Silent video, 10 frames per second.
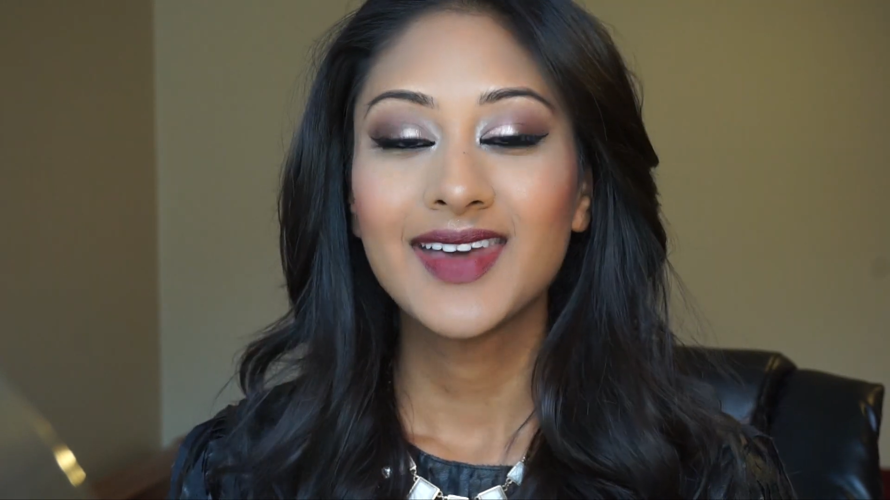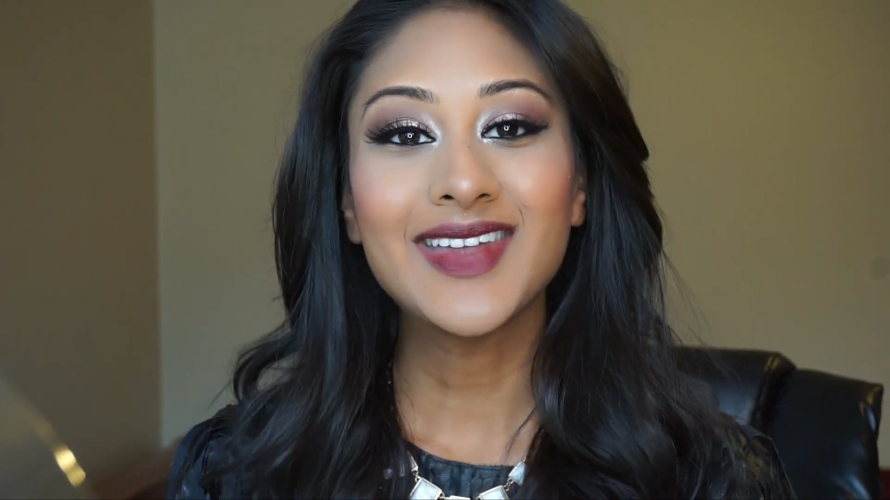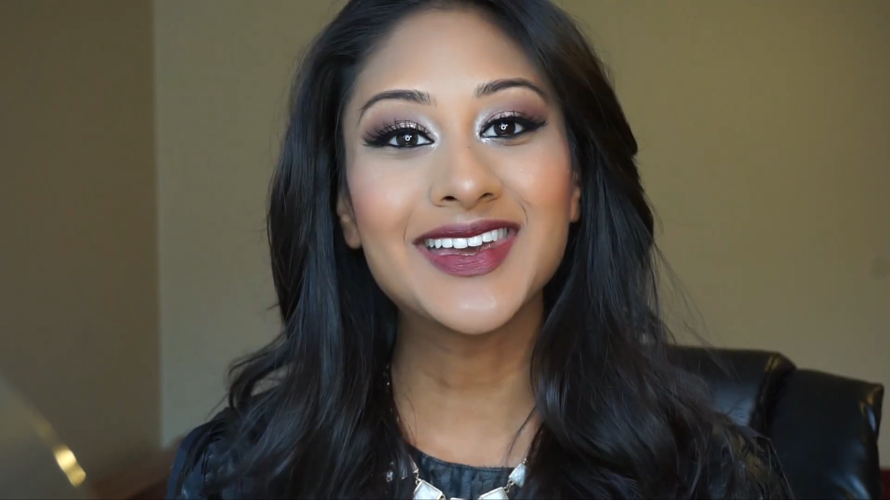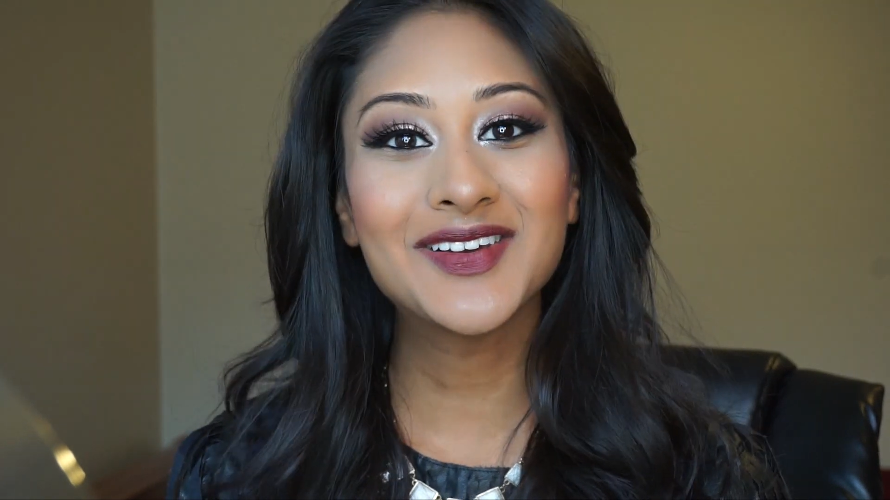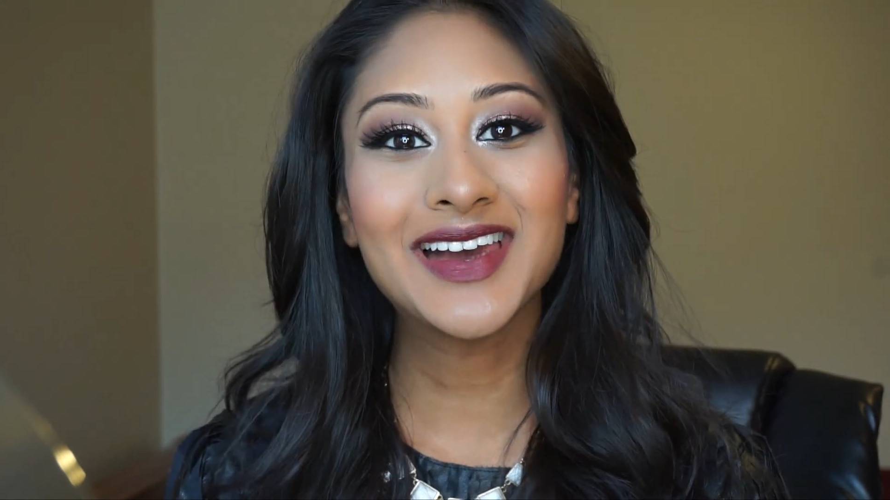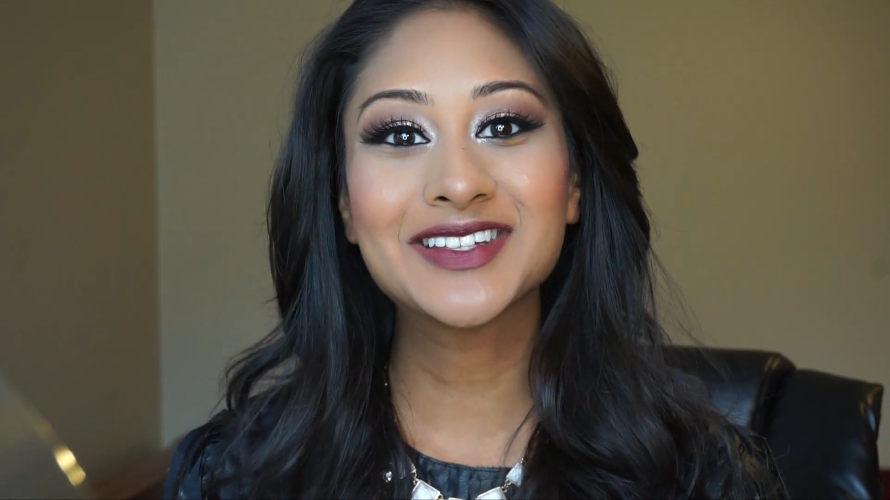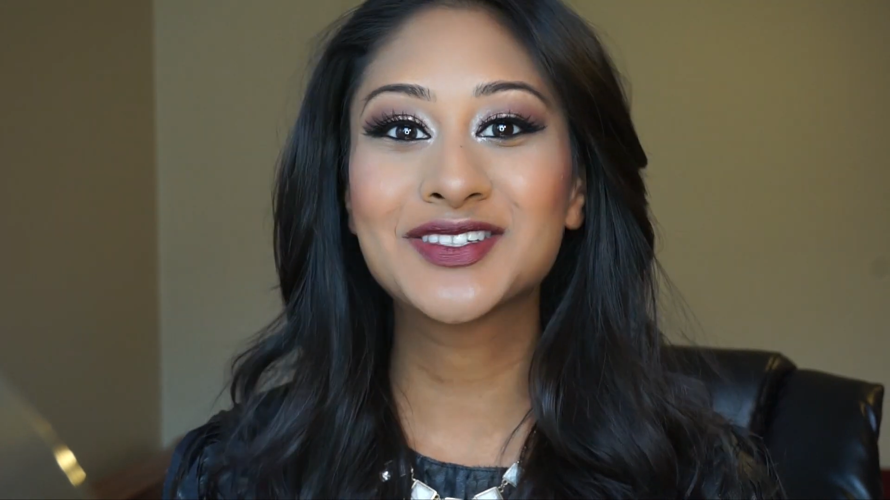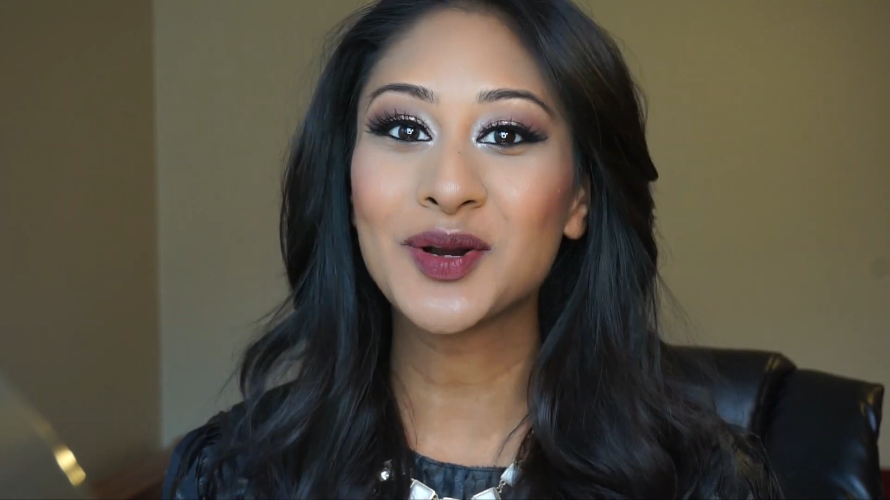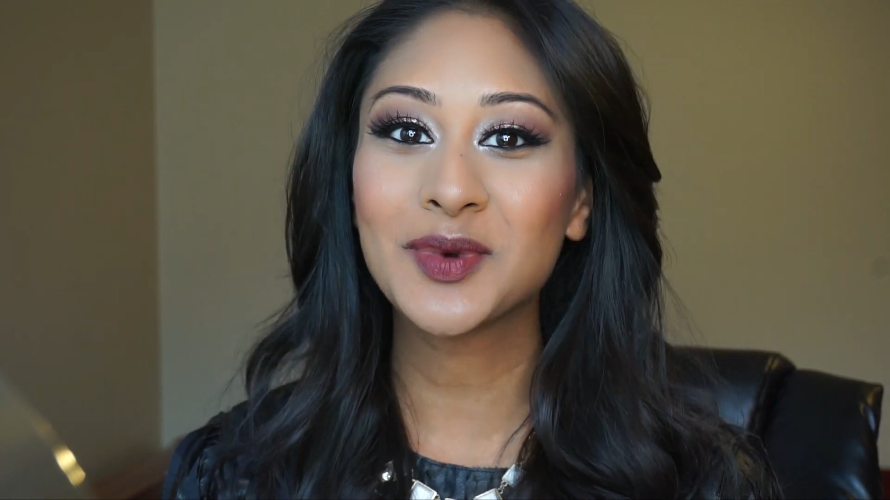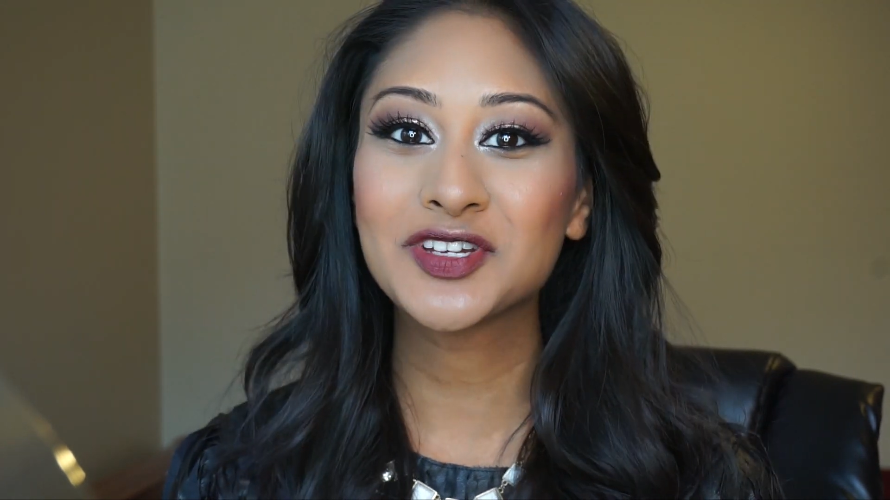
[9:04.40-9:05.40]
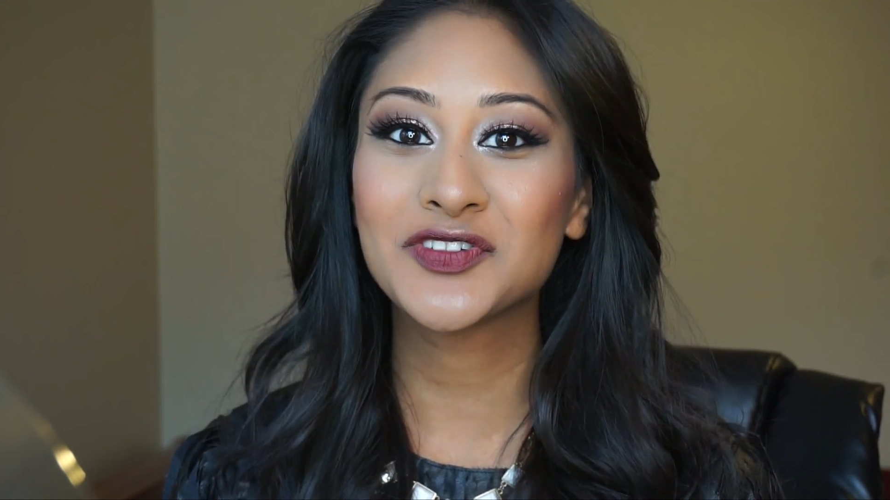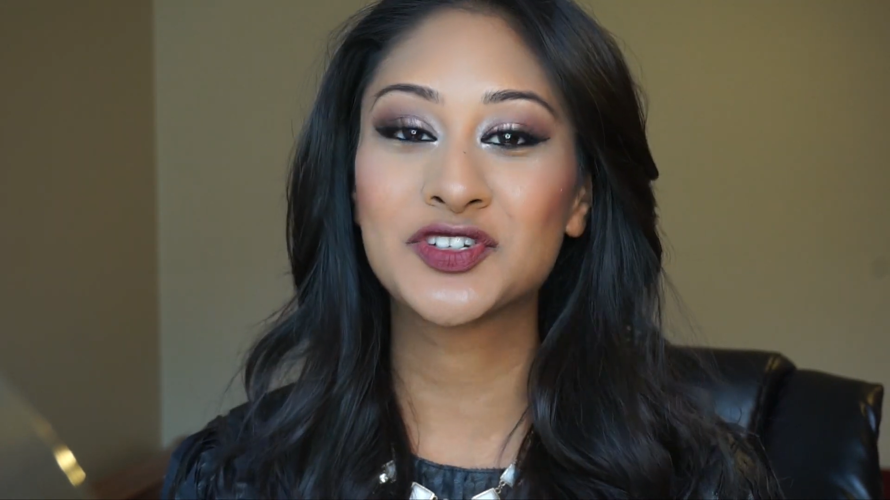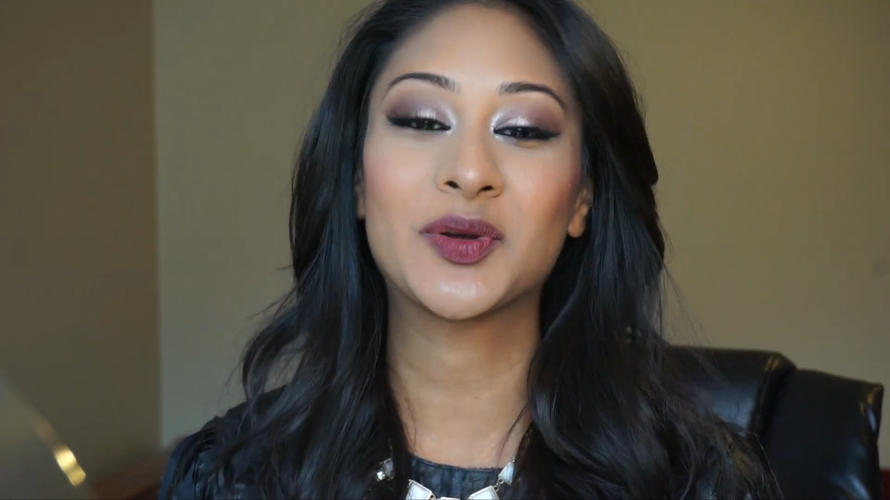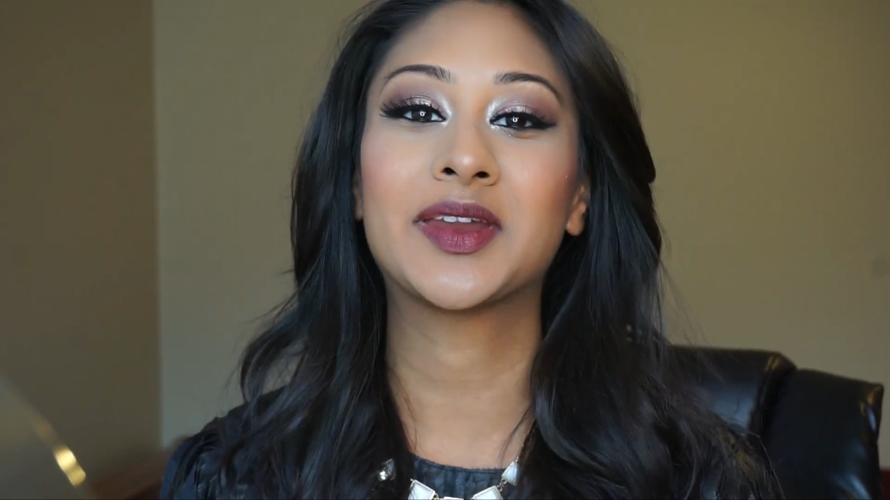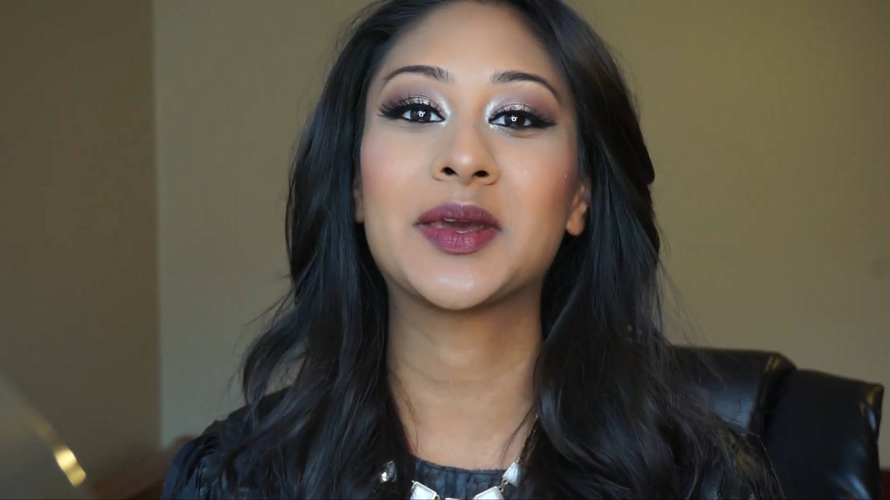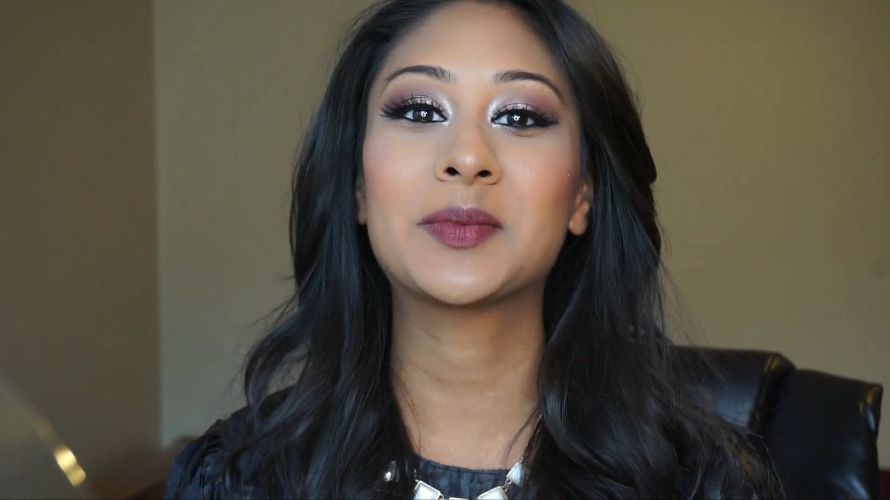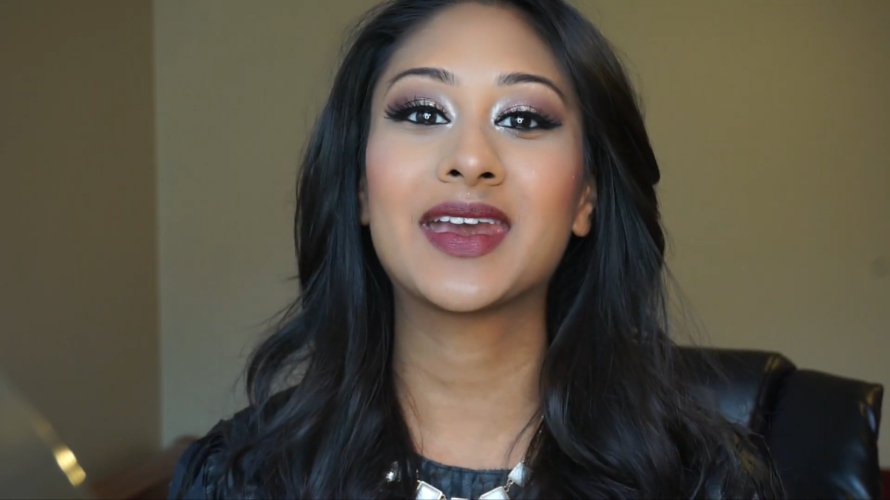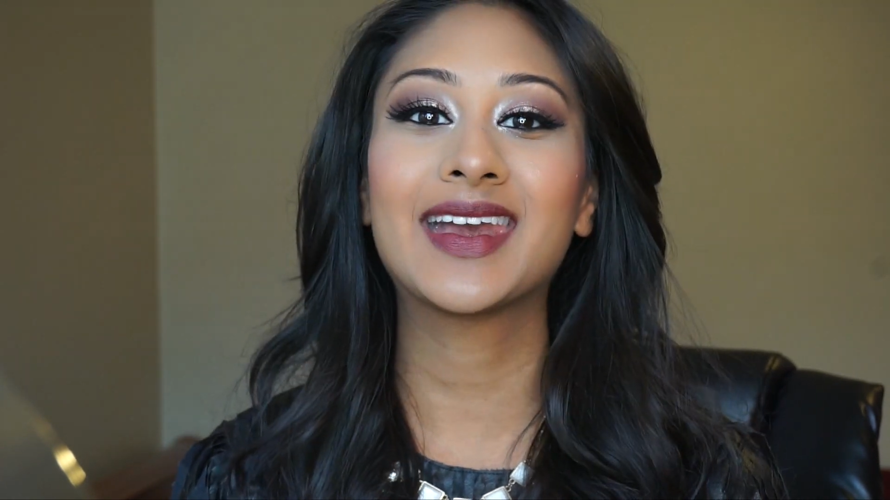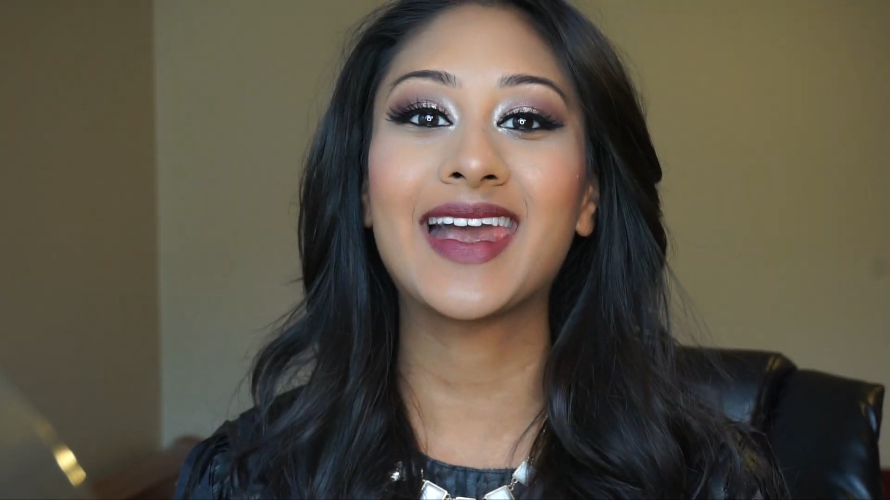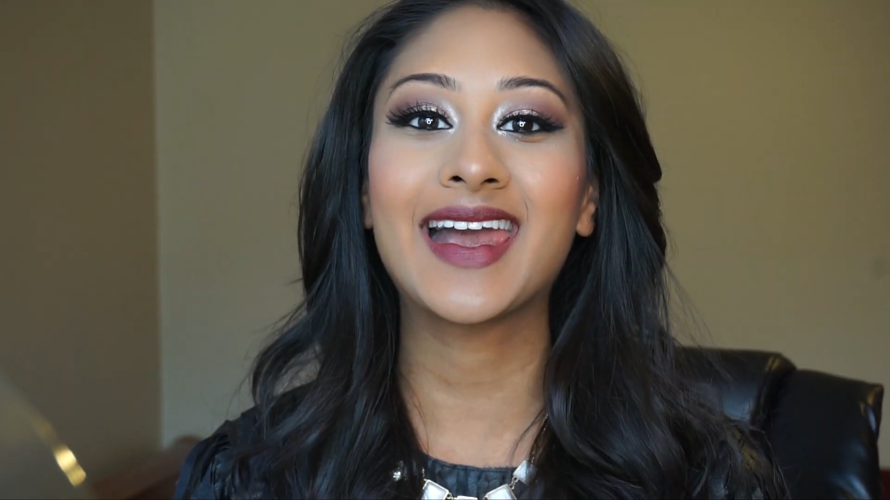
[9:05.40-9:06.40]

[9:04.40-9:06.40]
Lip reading: Thank you guys so much for joining me,